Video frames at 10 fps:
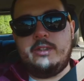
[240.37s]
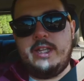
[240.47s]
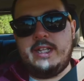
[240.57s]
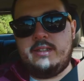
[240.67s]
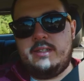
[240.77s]

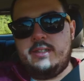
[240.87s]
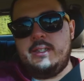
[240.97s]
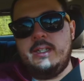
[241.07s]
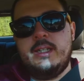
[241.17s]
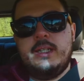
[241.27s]
that's
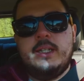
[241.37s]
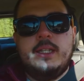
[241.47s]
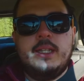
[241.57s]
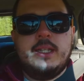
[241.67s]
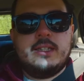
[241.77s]

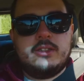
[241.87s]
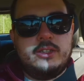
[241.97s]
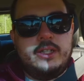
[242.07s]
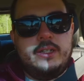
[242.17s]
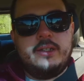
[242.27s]

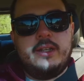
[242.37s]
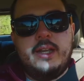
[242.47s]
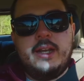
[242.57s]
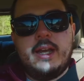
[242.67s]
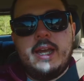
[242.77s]
good.
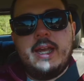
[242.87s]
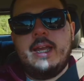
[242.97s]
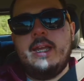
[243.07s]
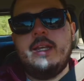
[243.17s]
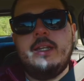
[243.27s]
And it